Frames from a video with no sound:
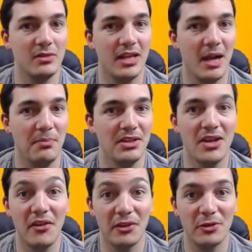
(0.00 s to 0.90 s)
what happened.
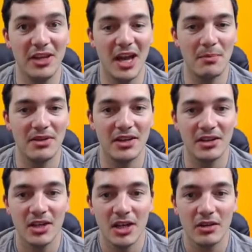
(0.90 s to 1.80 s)
Nothing really happened
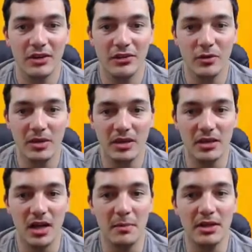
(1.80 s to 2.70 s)
there. Let's zoom in
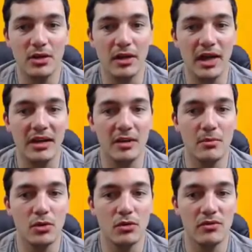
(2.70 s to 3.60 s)
here. I'm going to go ahead and
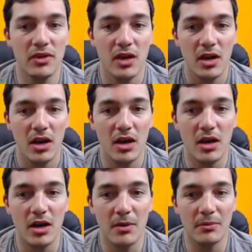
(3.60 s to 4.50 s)
move
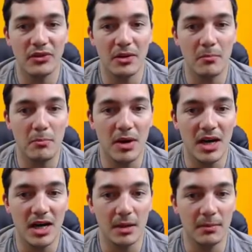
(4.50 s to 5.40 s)
um, some
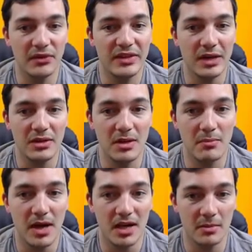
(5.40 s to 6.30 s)
bombs down to the
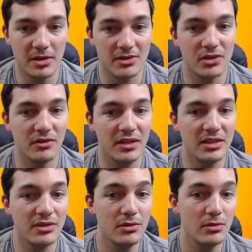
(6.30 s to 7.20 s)
bottom here. So if they
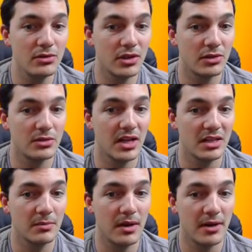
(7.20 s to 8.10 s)
do start to
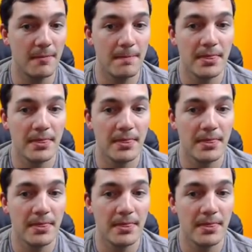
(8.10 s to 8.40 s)
attack the bottom,